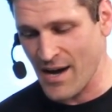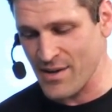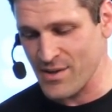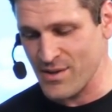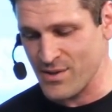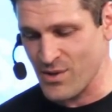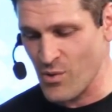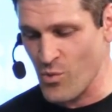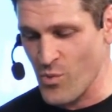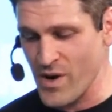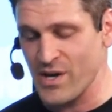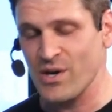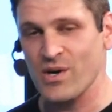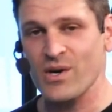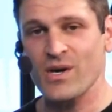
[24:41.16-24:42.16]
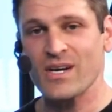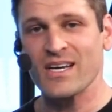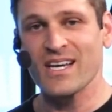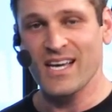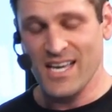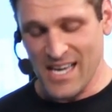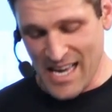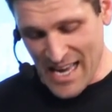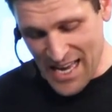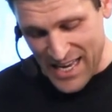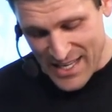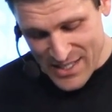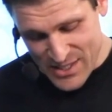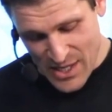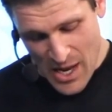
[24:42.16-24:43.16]
The winner
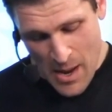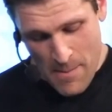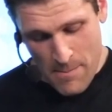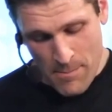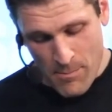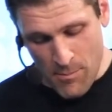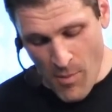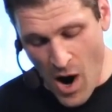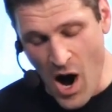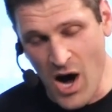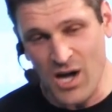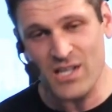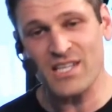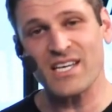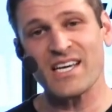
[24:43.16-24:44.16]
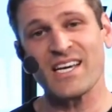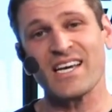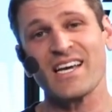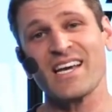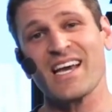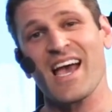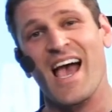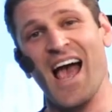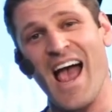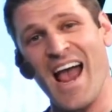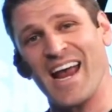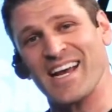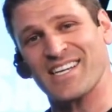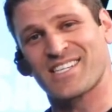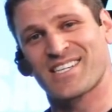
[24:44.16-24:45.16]
is Molly
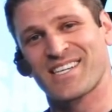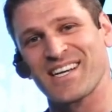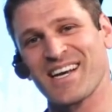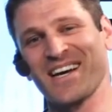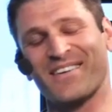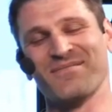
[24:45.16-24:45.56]
H.